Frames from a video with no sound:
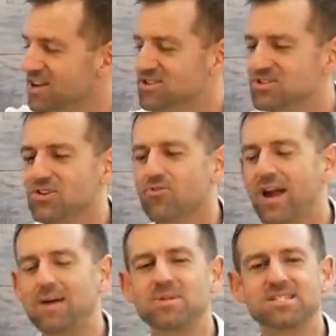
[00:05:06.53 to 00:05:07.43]
Just
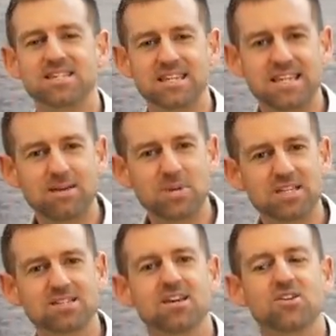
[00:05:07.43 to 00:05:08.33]
grab a seat. That
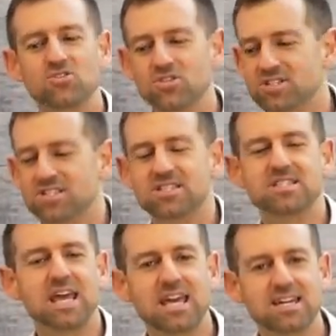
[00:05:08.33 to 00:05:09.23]
means just
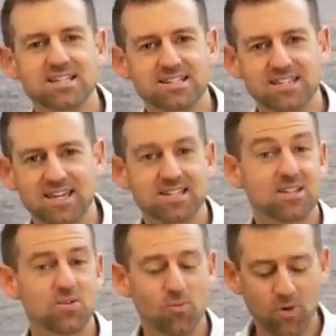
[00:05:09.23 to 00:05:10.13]
take a seat
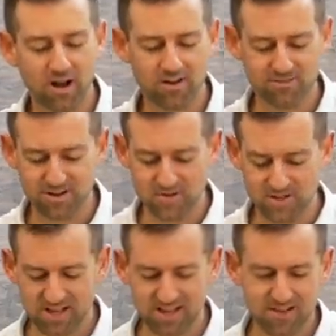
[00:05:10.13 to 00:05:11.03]
wherever you
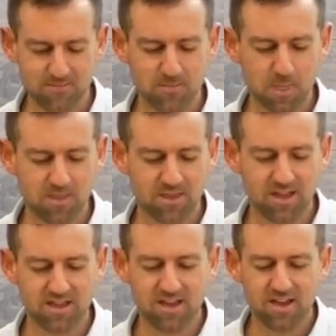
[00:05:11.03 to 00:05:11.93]
like.
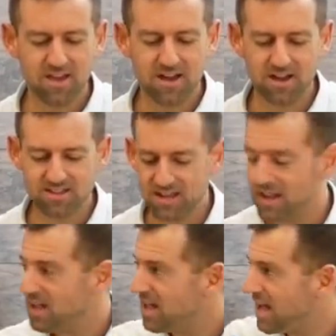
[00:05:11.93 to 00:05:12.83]
Okay. Uh, then
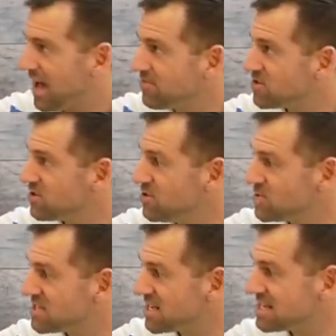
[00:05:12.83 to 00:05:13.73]
after you
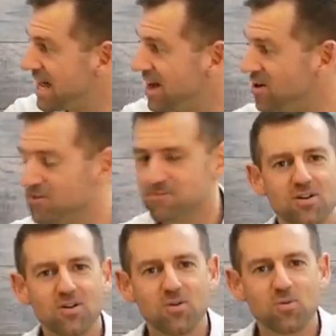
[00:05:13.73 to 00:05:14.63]
sit down,
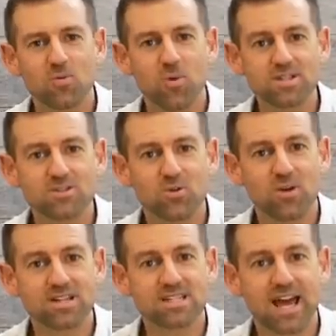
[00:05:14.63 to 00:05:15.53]
what's
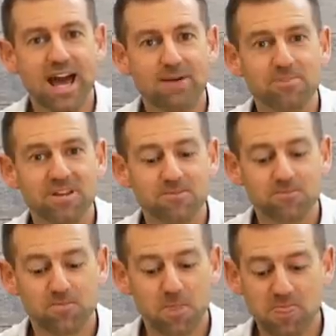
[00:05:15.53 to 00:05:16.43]
going to happen?
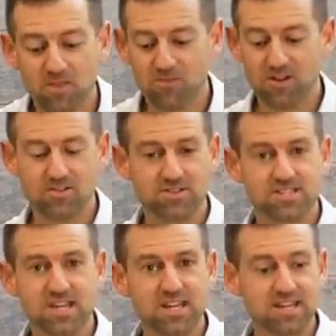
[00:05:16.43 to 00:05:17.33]
Right, you're
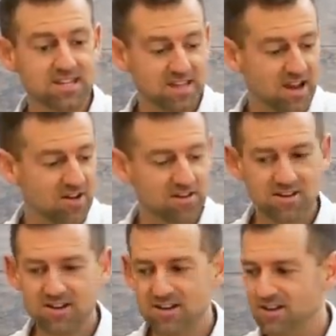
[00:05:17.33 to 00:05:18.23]
sitting there.
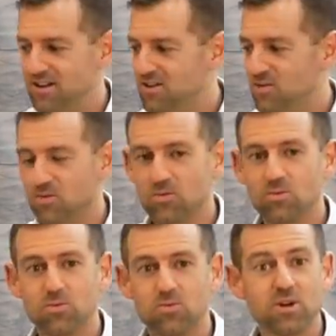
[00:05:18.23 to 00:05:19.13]

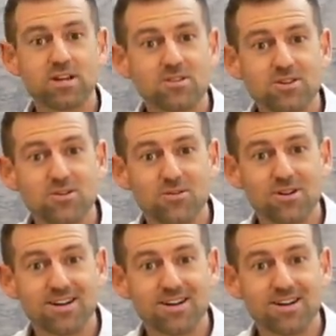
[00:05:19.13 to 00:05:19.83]
What do you do?